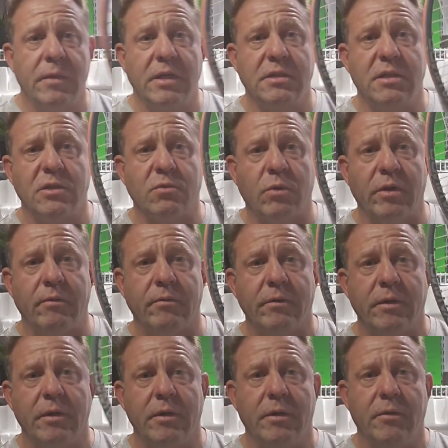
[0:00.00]
as this one
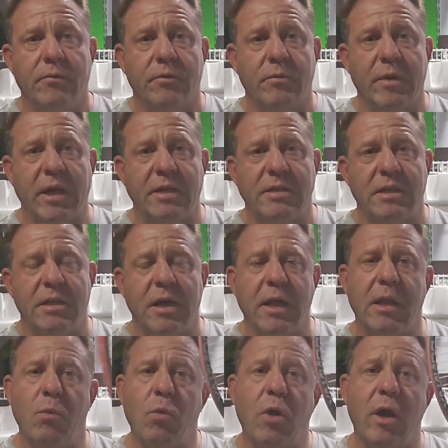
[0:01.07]
from
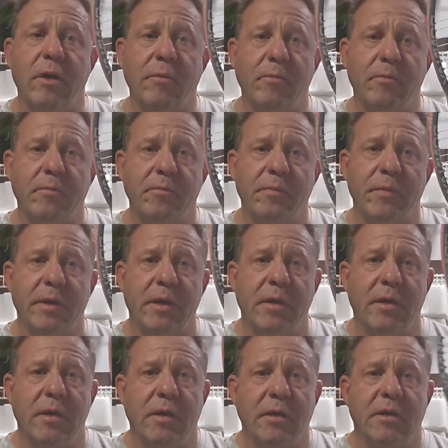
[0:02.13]
1991.
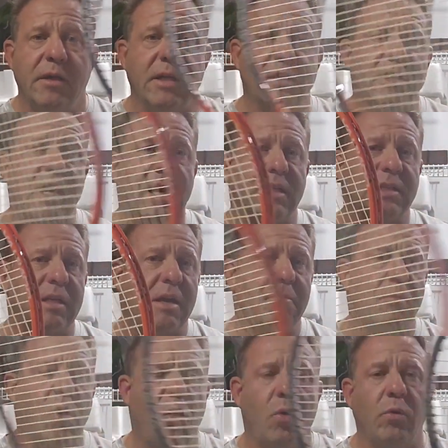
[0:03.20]
Exact same
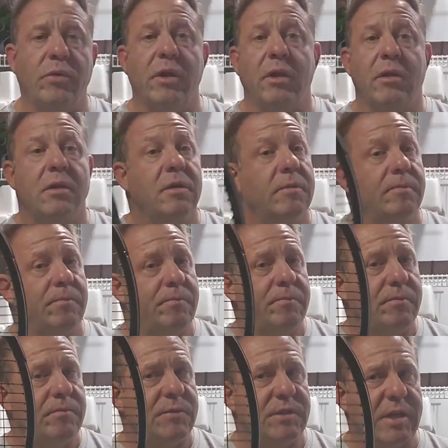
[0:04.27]
mold,
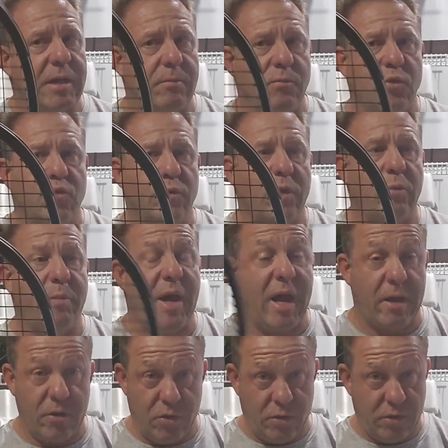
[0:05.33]
same drill
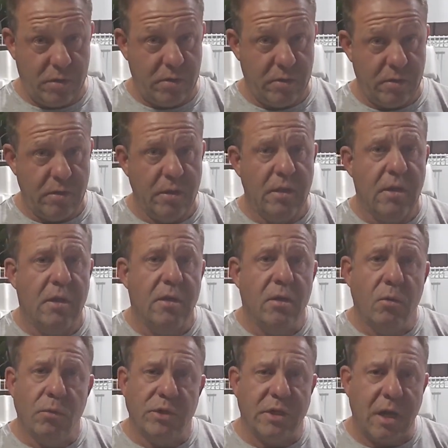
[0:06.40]
pattern,
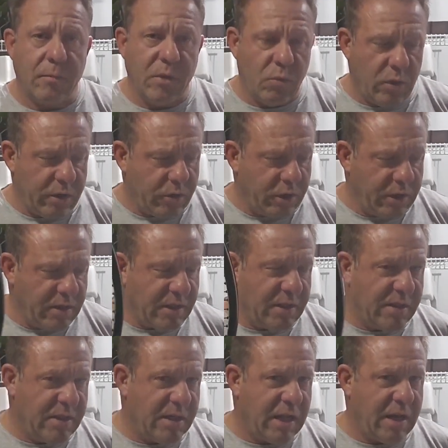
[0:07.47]
which got me wondering,
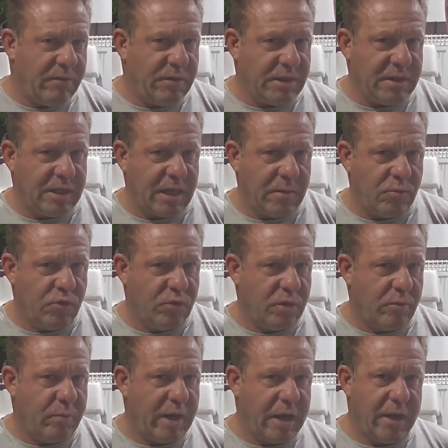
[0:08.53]
does it have the same
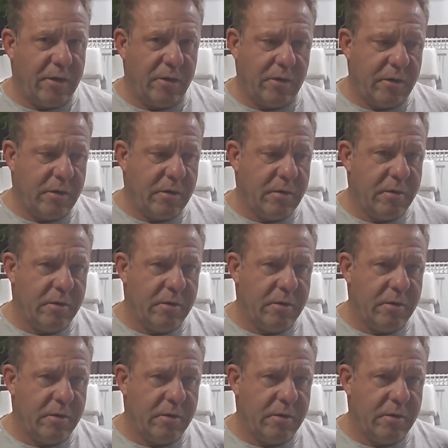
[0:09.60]
drill pattern